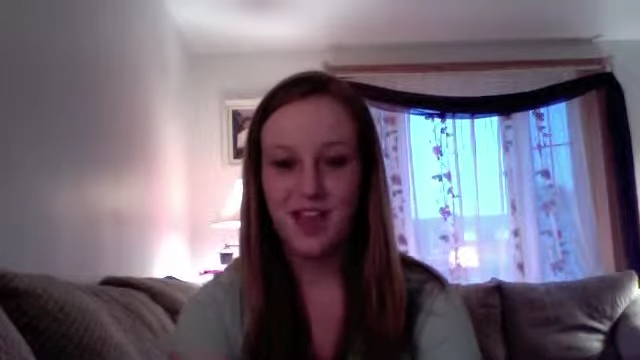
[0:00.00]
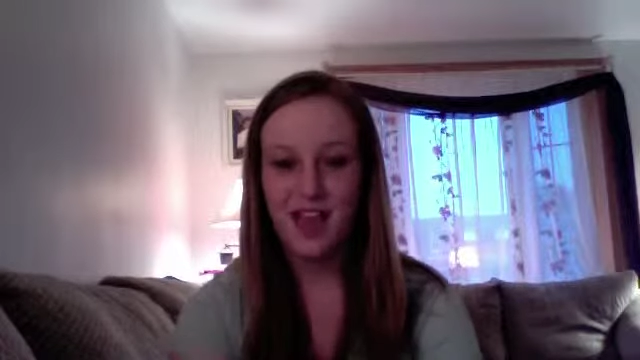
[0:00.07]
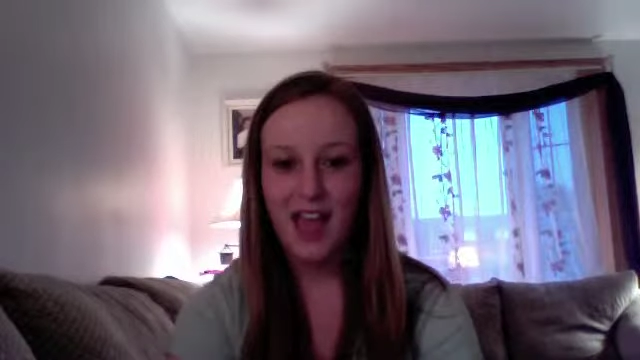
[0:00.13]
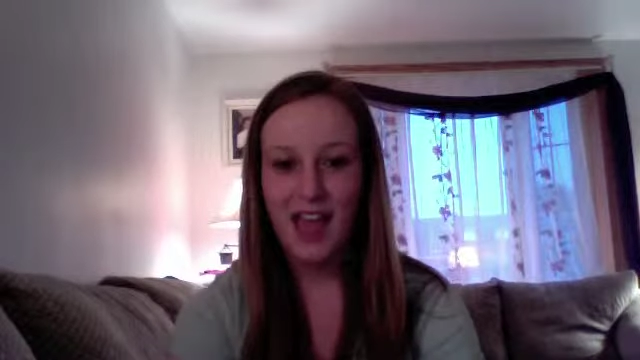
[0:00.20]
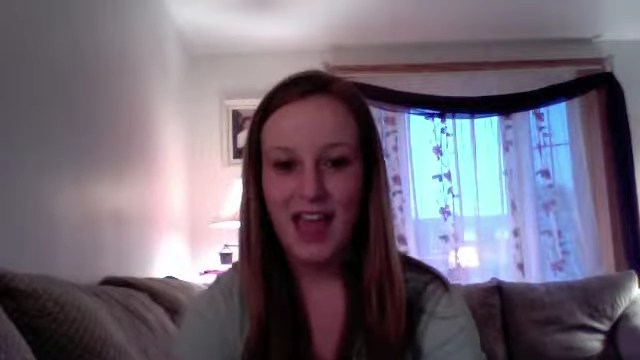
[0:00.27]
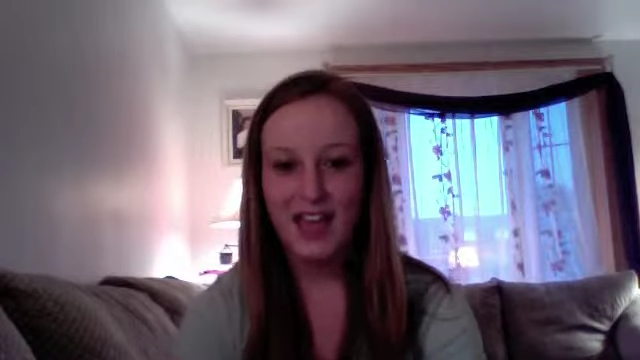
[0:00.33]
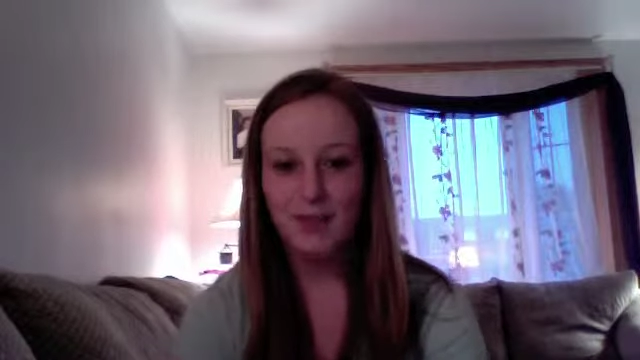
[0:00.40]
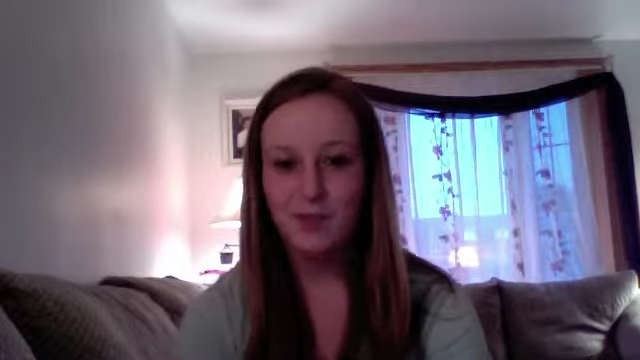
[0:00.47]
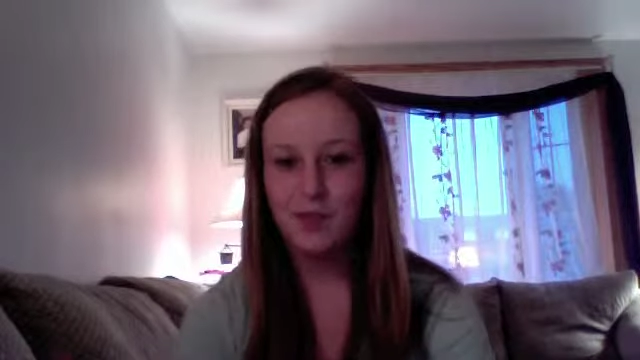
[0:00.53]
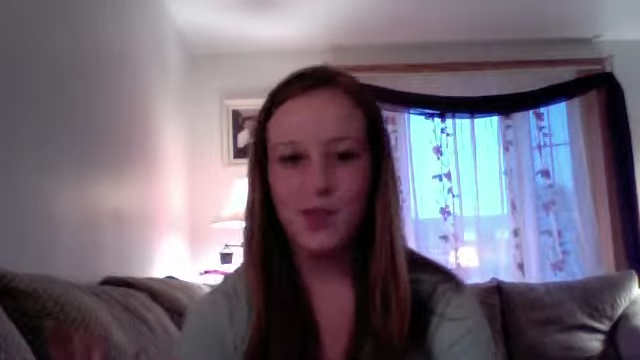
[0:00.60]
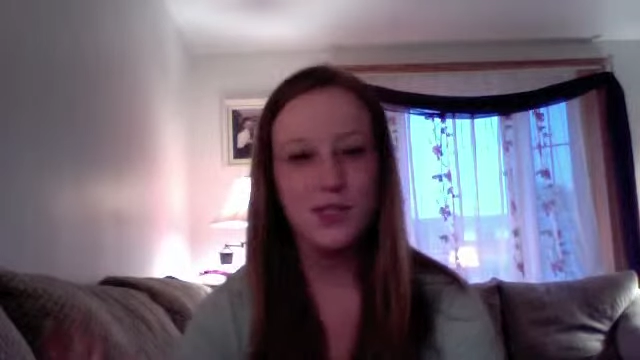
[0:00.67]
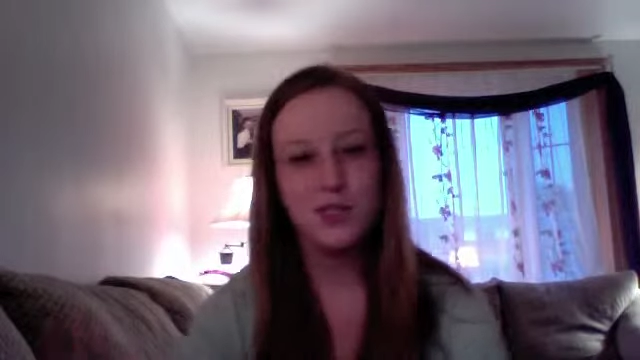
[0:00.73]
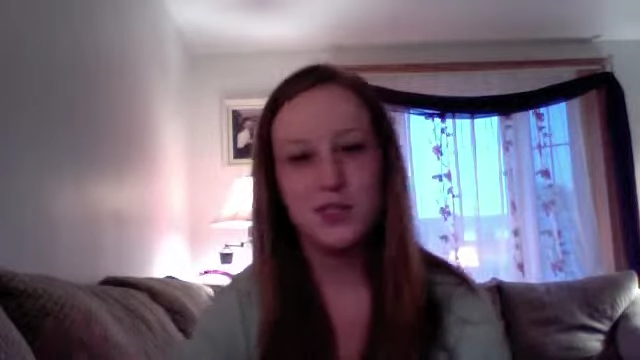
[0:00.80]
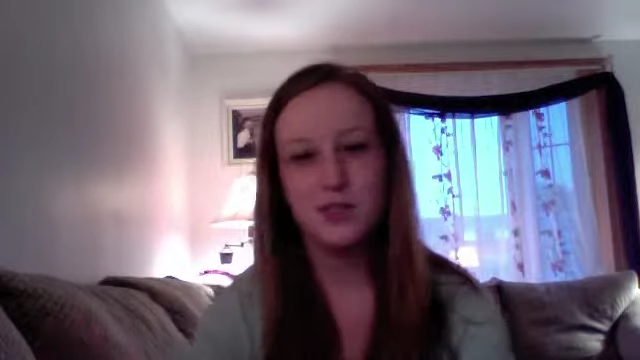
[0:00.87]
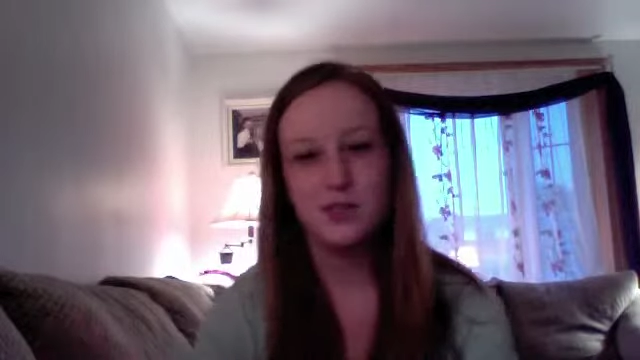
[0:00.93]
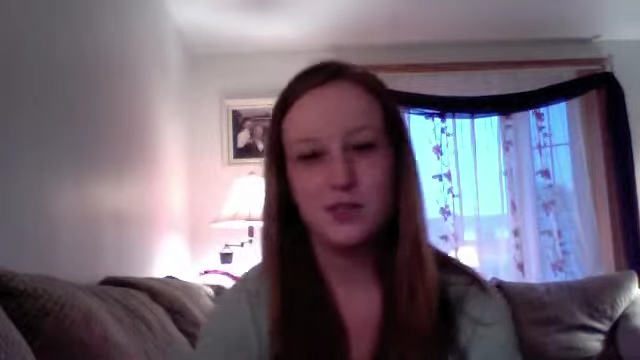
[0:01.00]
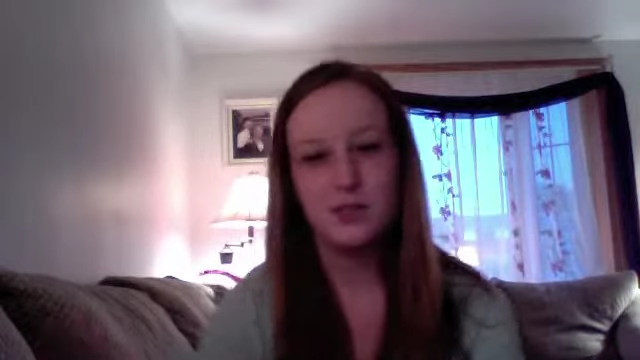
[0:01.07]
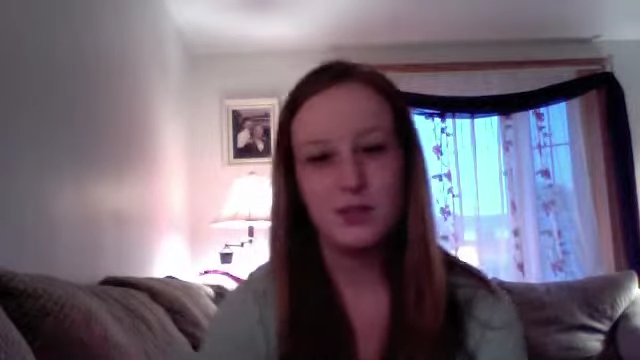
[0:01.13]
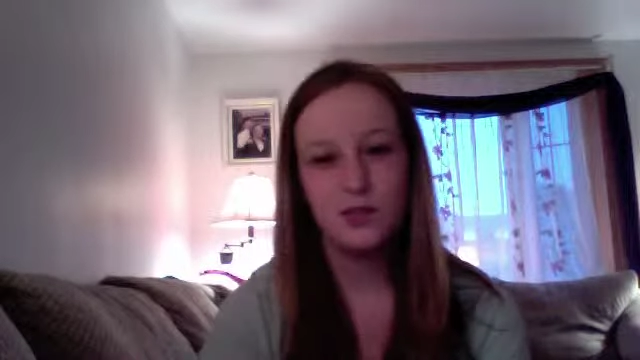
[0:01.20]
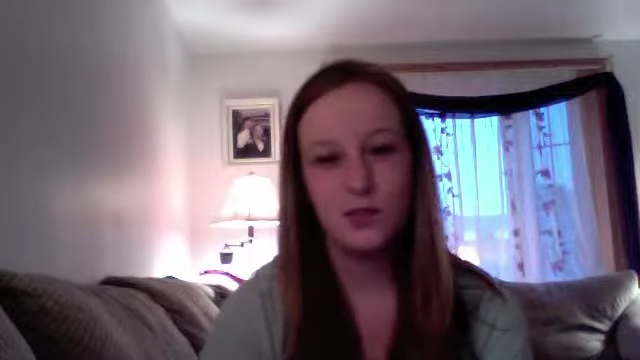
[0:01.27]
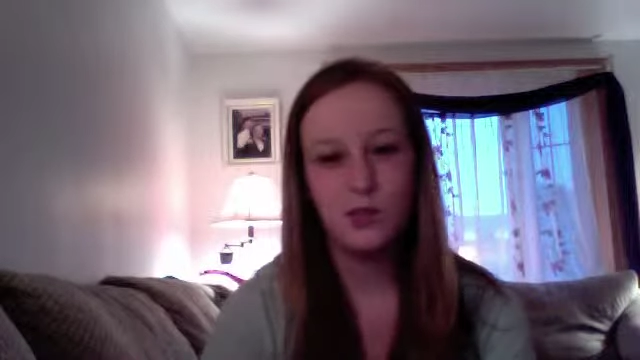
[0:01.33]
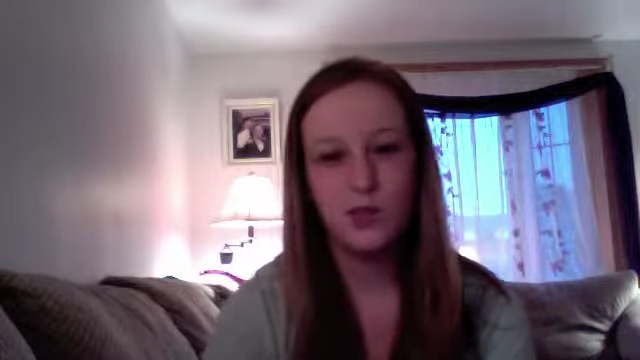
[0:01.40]
and because
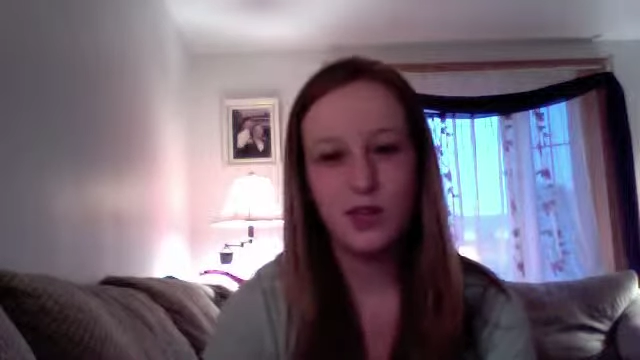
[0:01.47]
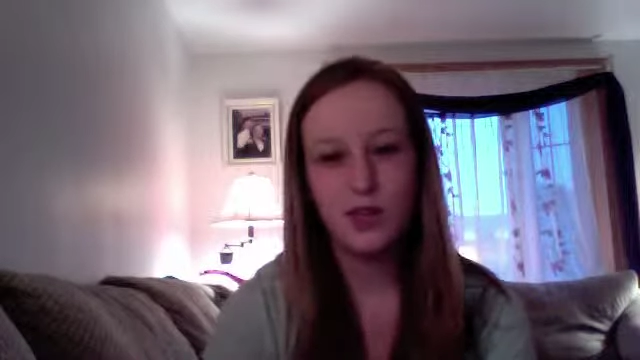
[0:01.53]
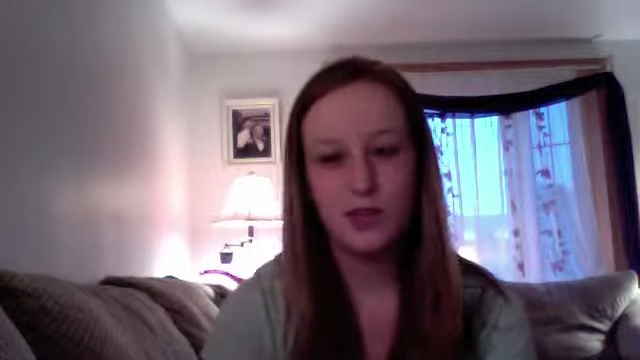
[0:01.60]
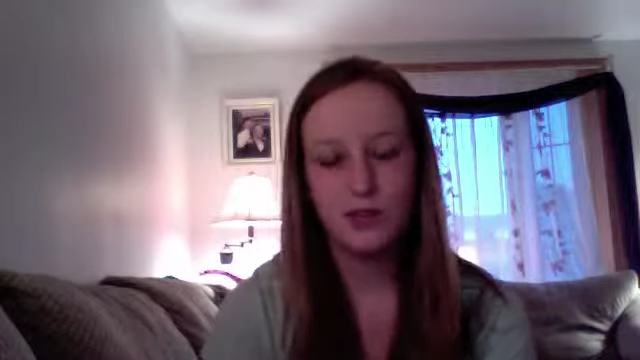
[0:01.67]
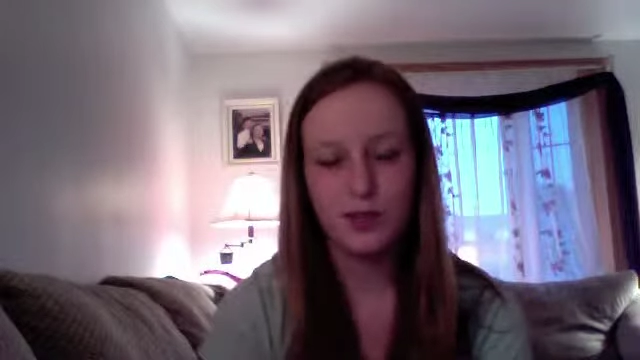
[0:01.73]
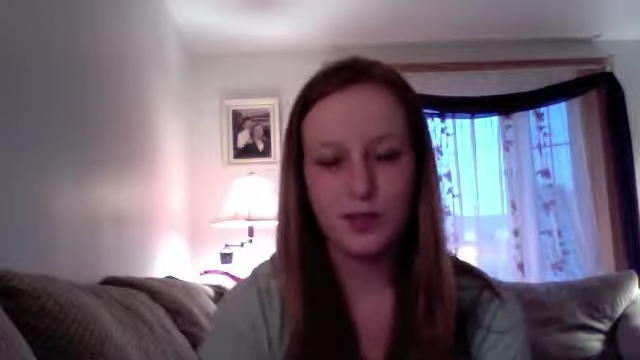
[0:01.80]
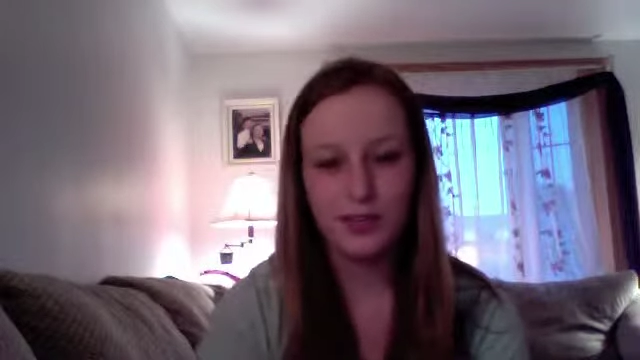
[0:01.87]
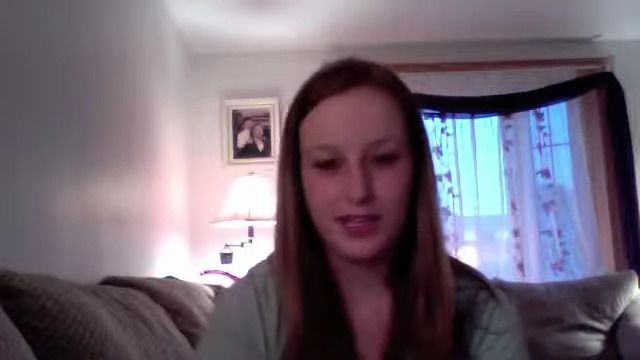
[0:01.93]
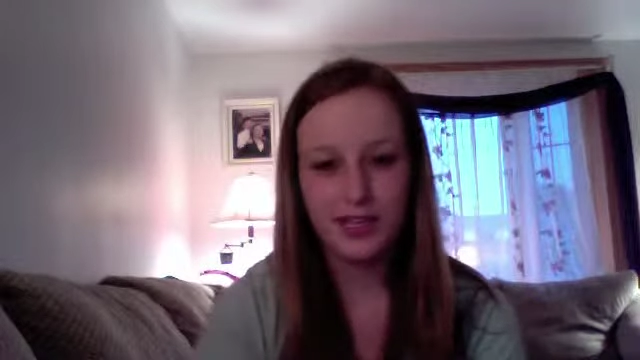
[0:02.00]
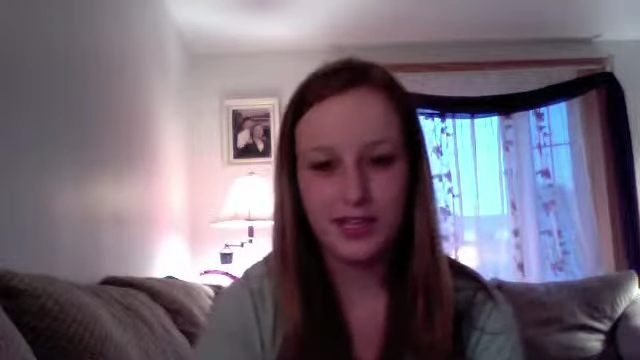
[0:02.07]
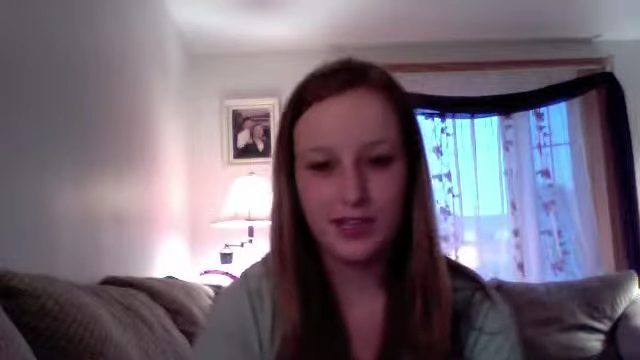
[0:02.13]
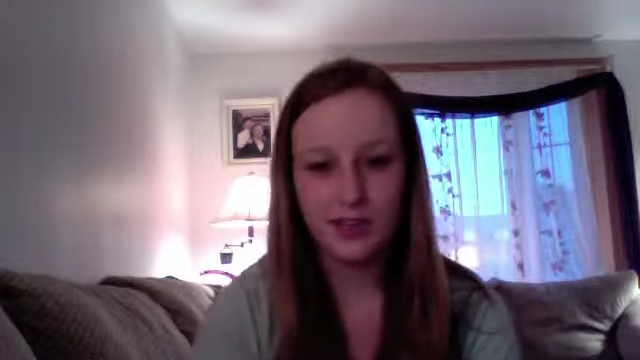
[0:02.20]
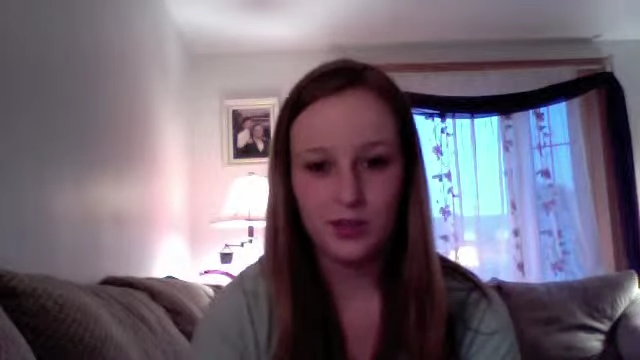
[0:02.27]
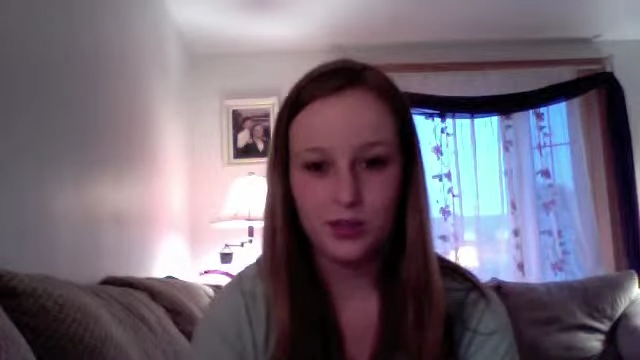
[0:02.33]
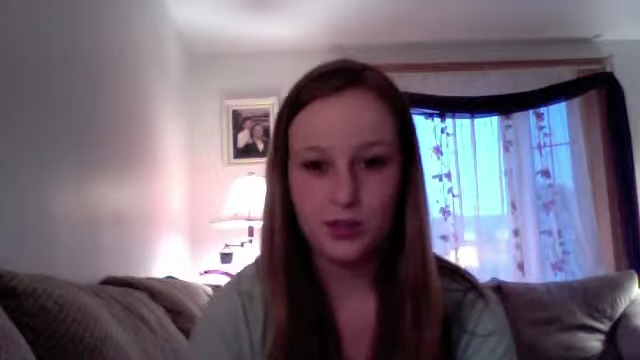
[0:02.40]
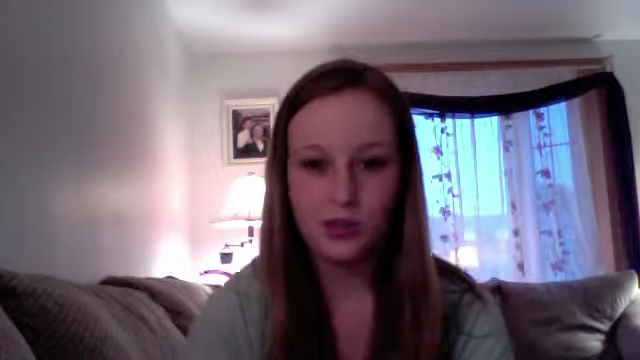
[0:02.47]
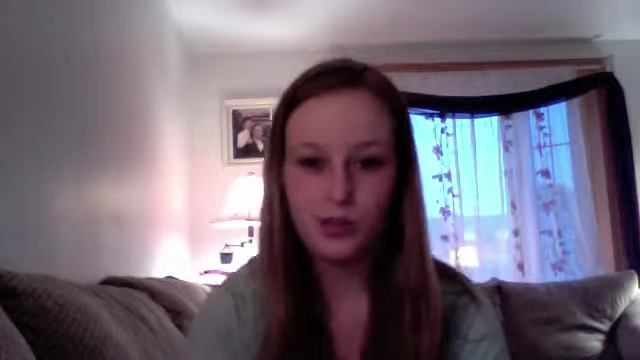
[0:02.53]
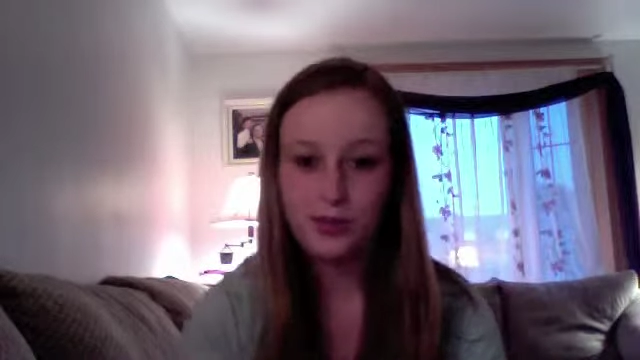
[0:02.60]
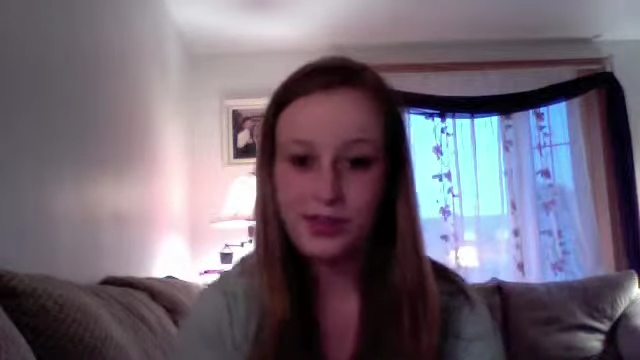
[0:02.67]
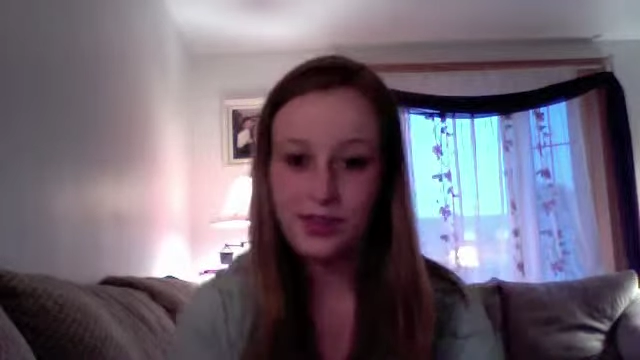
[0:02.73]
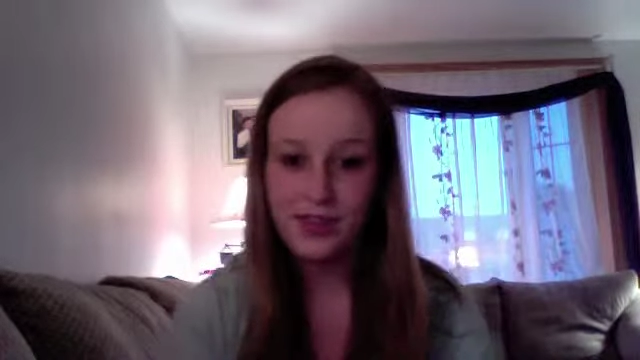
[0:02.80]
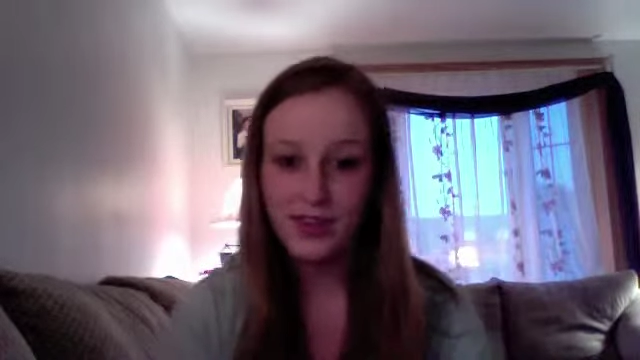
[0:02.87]
you can
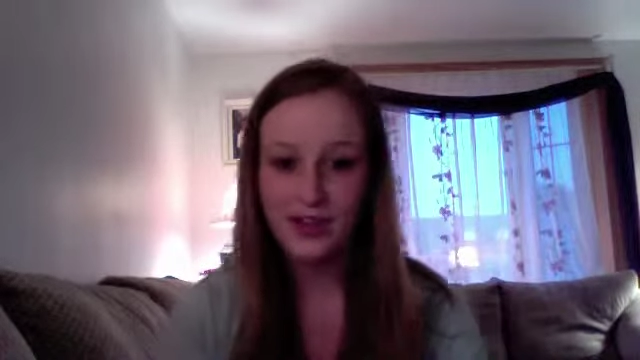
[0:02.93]
read